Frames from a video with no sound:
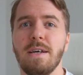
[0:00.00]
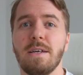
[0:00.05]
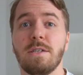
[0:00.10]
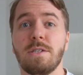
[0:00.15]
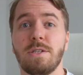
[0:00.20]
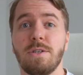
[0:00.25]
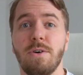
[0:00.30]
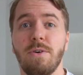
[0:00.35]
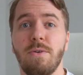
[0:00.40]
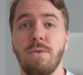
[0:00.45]

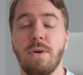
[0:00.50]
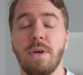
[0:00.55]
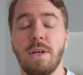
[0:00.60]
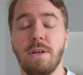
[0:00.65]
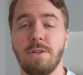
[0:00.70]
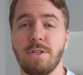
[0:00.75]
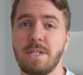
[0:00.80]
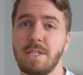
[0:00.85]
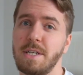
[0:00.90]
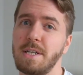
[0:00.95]
so you
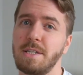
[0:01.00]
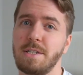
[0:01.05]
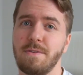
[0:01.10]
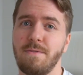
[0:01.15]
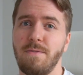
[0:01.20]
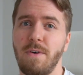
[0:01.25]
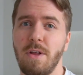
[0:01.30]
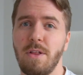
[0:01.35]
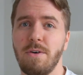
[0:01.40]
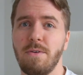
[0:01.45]
just need to
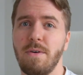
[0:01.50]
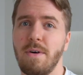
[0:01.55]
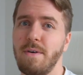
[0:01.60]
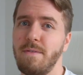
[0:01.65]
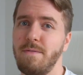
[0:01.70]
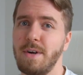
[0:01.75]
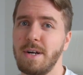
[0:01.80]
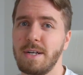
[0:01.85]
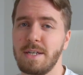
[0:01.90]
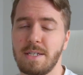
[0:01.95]
follow a
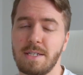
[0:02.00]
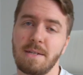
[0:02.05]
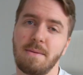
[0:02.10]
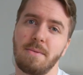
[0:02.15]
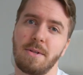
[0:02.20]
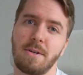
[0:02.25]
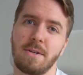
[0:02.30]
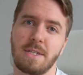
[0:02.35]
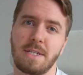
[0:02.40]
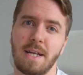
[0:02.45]
very
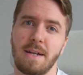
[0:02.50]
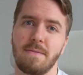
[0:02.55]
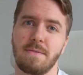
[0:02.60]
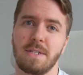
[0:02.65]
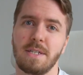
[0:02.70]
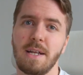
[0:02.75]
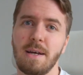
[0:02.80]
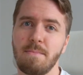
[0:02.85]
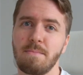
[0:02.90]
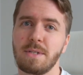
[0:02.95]
similar set of
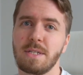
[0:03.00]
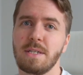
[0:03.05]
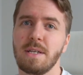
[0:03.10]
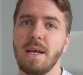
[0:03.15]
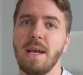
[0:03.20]
steps.